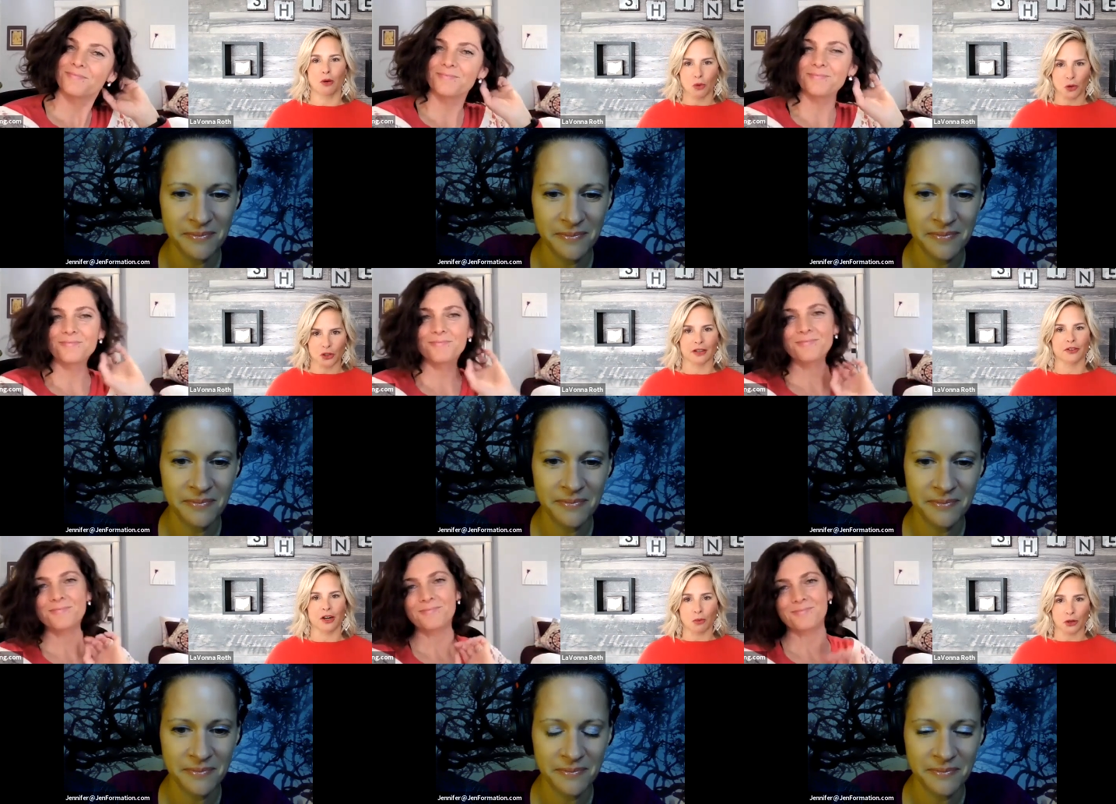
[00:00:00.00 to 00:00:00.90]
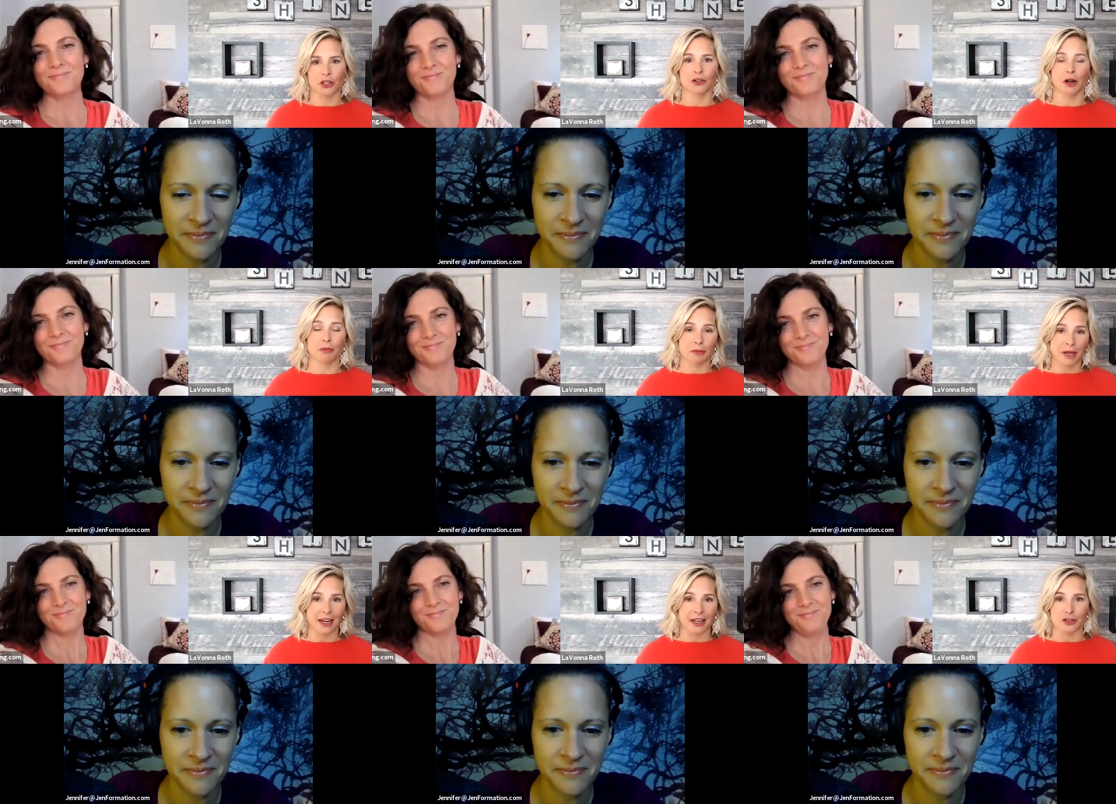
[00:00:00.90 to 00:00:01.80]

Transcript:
Speaker 1: working. If you're not working, you're not being paid